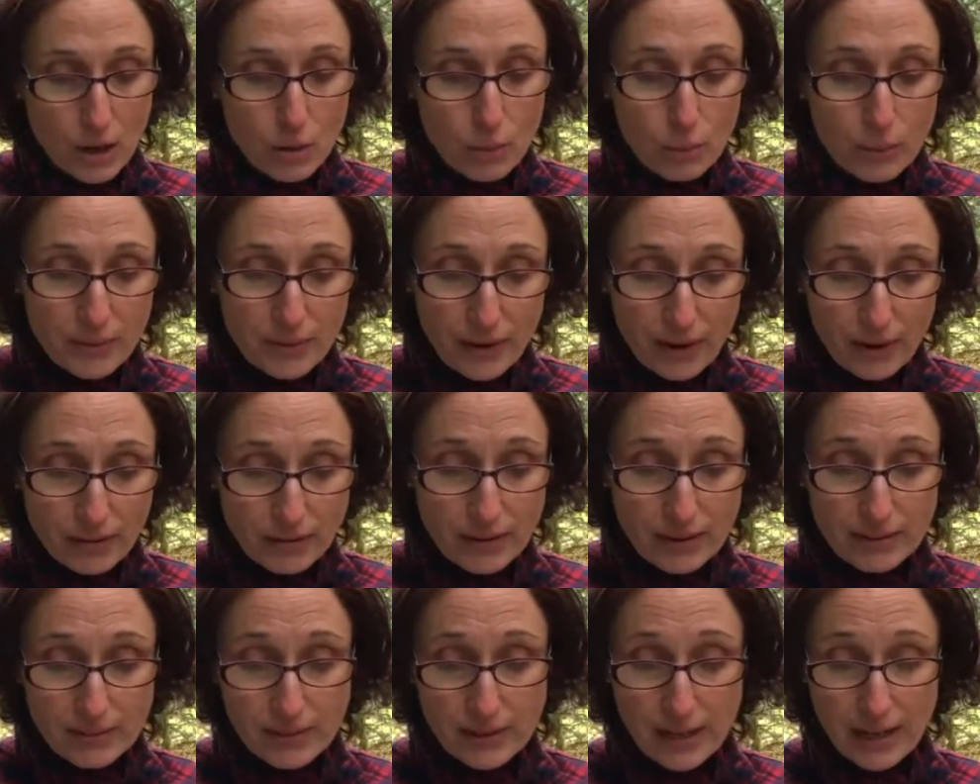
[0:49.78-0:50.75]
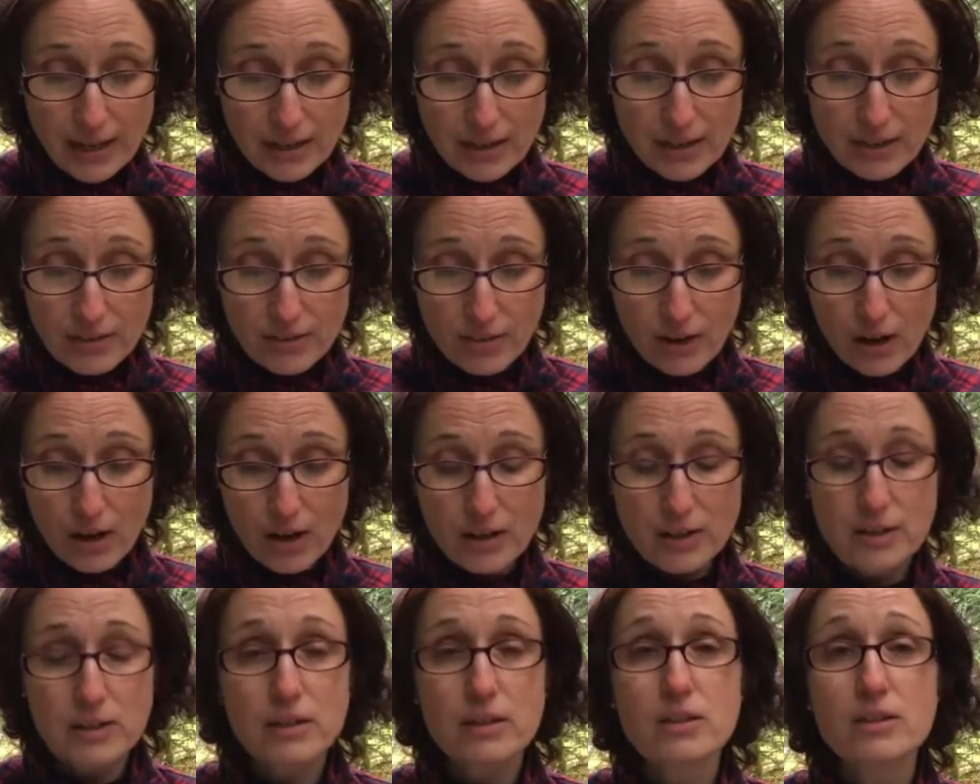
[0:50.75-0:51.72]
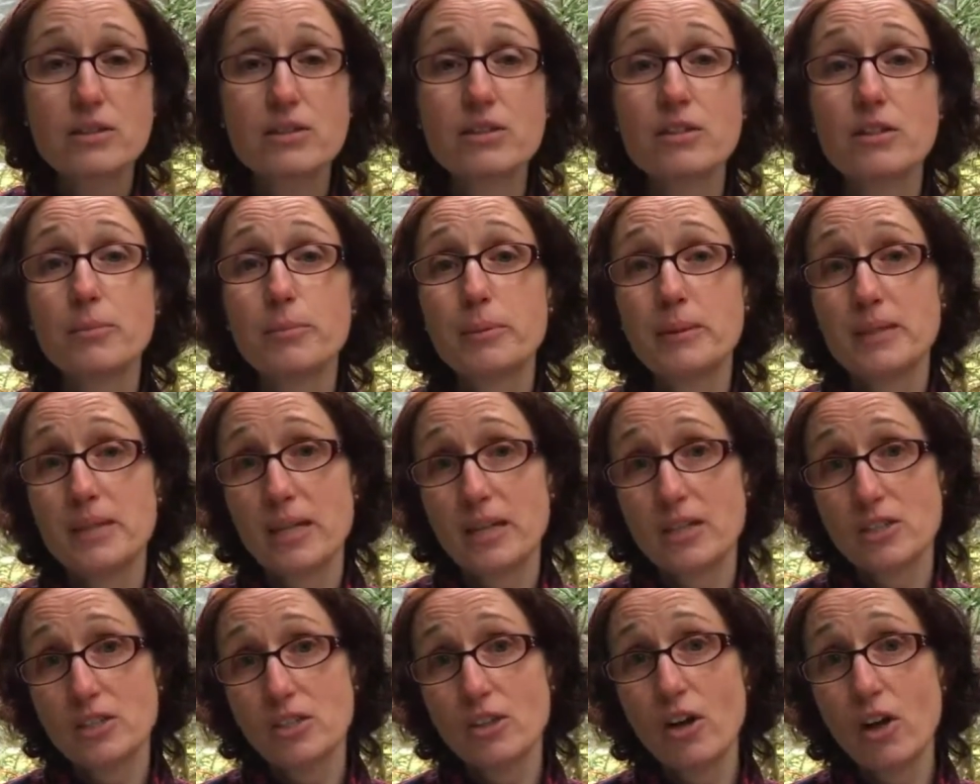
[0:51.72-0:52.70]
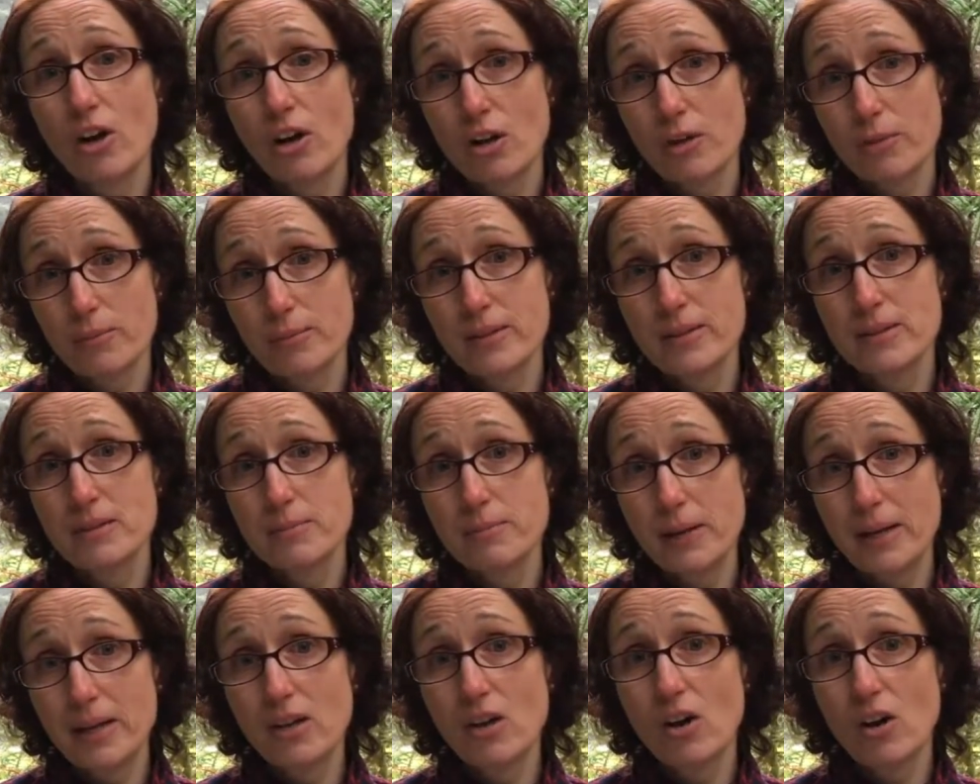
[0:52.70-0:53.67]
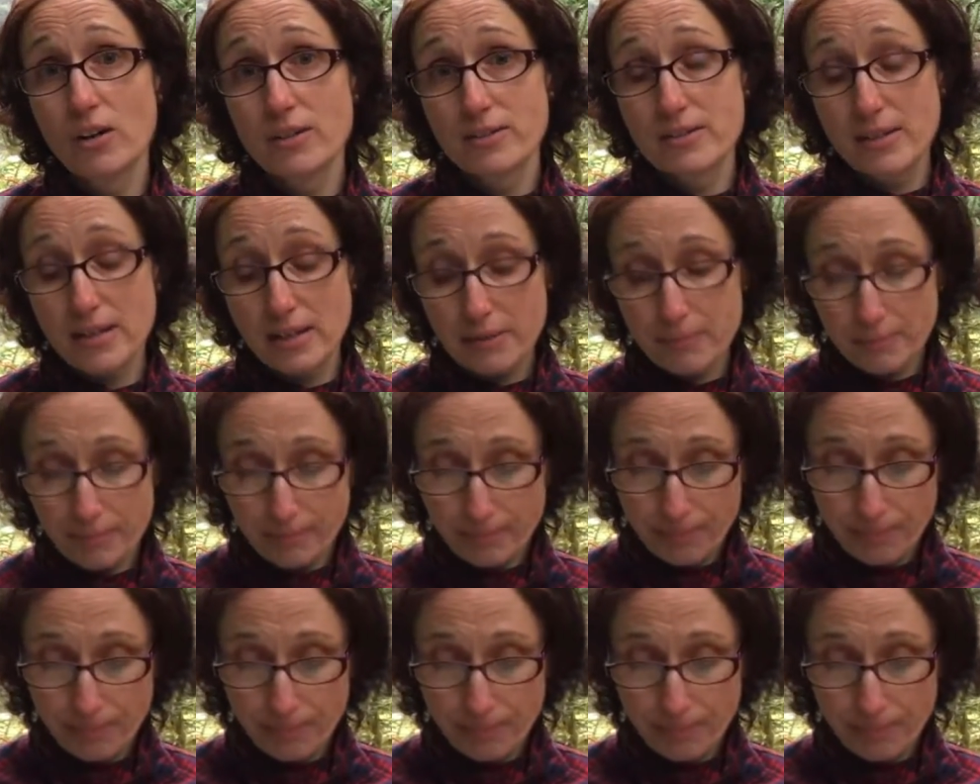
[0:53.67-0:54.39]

without giving any thought to the potential harm this may cause them.